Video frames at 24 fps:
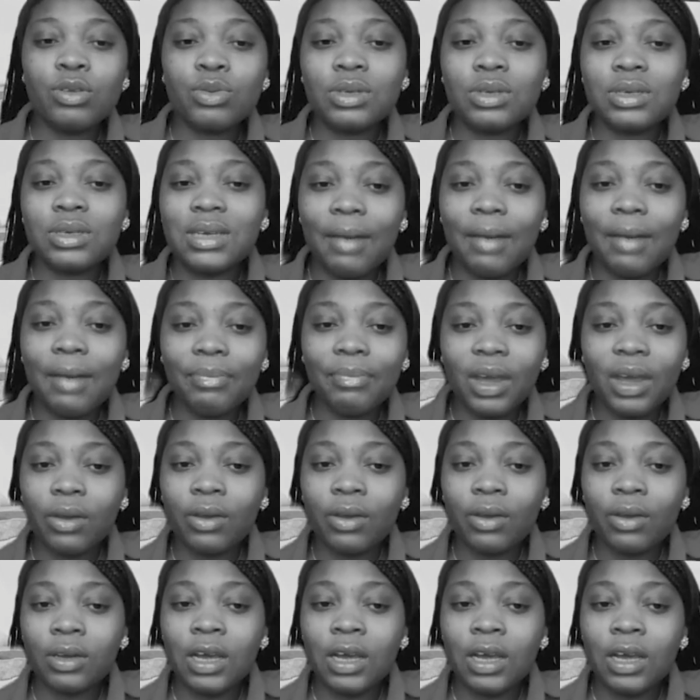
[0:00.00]
to damn
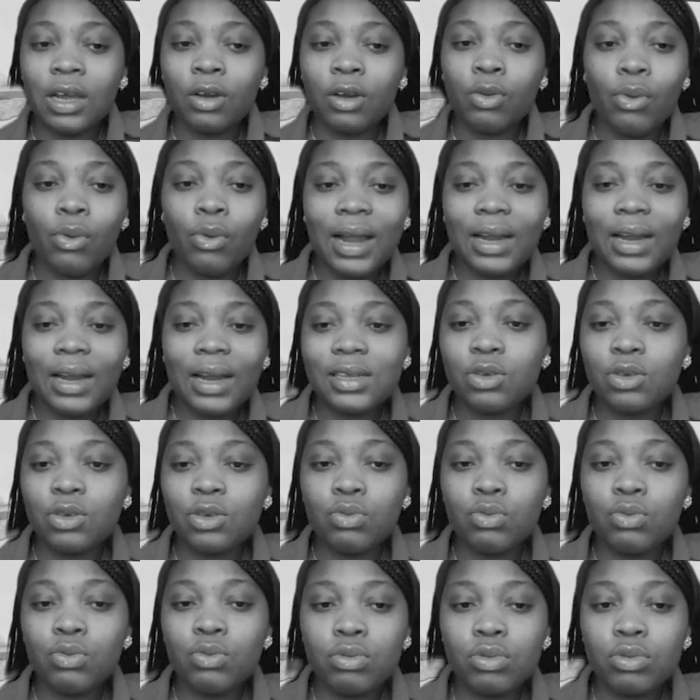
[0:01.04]
the low quality
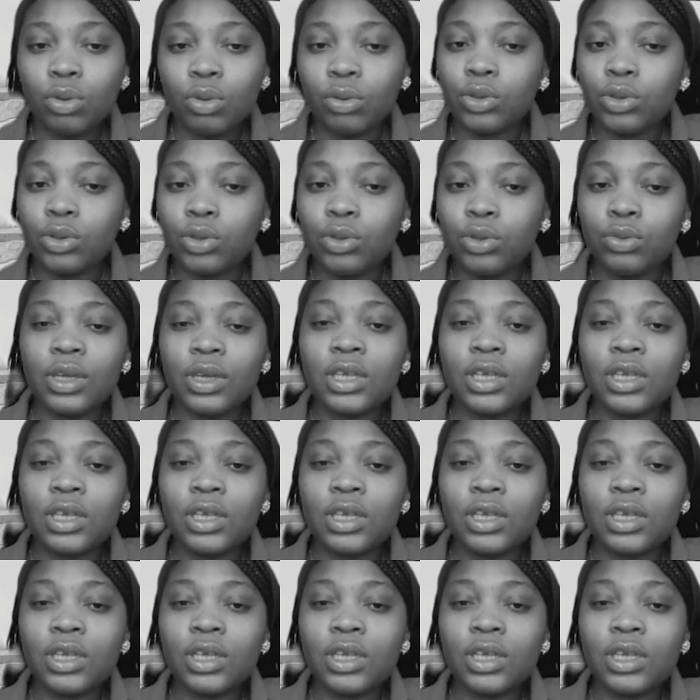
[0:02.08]
goods on you.